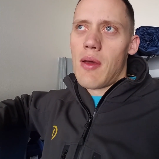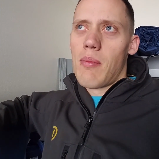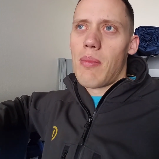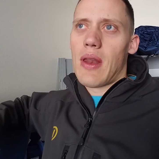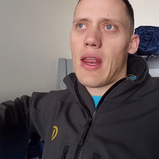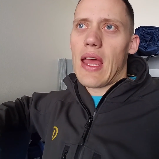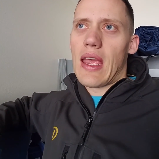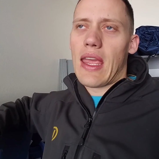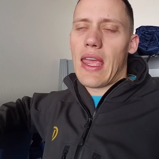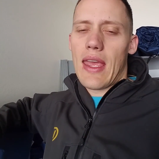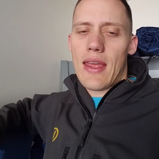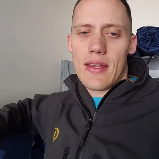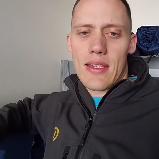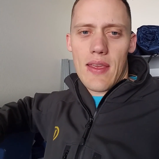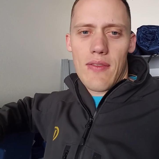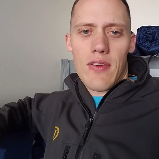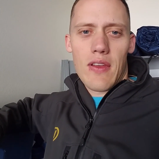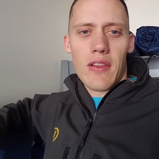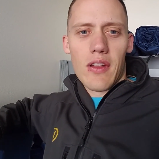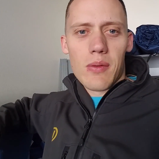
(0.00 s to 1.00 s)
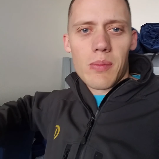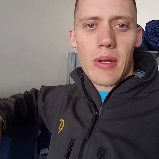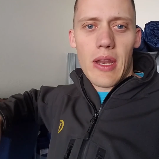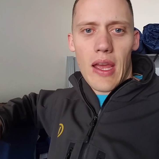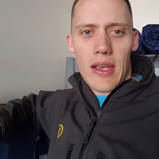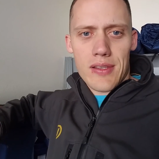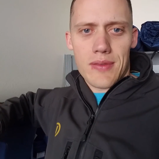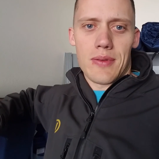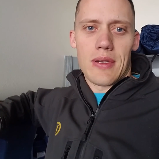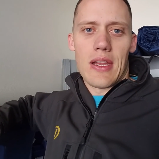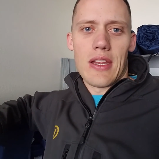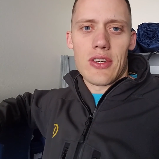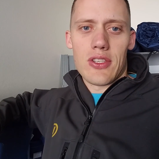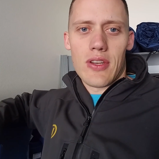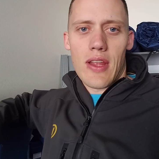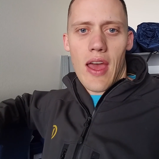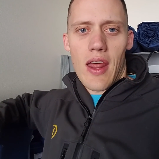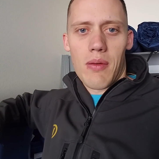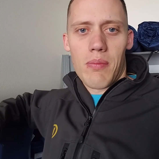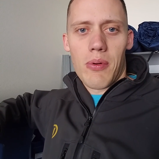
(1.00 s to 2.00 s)
but I can give you a little bit of explanation
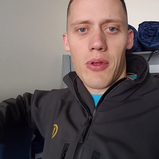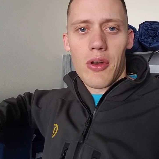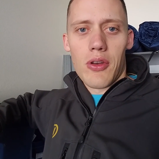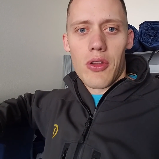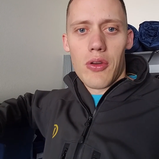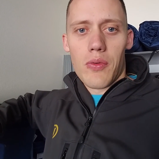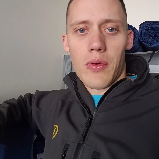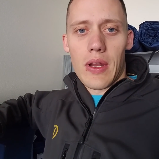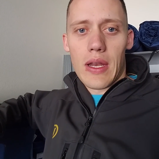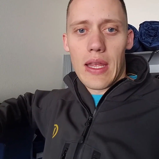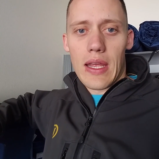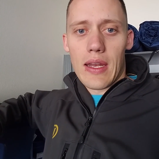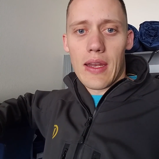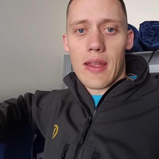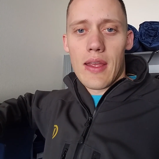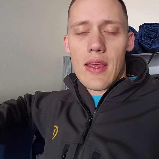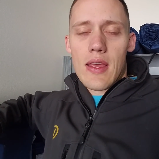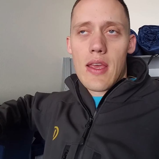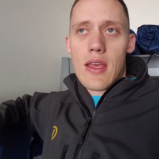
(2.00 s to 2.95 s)
how to put a new one in.